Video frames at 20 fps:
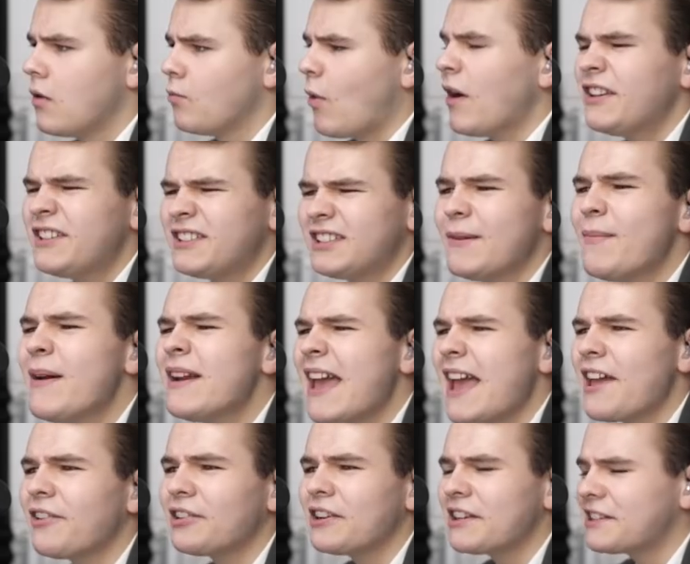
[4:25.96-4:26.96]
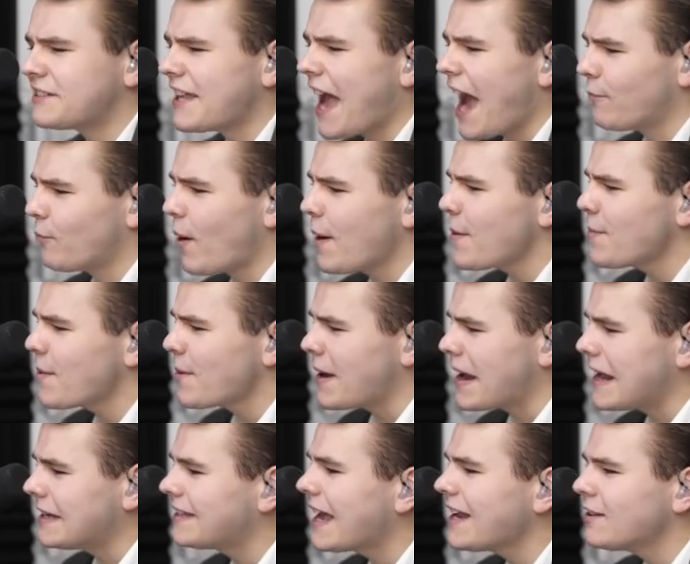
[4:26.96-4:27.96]
What simulator is that? Wait, wait, wait,
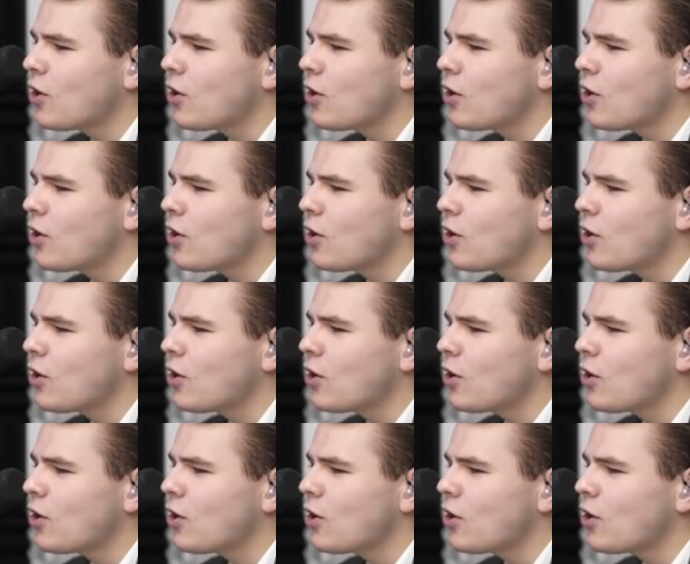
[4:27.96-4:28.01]
is that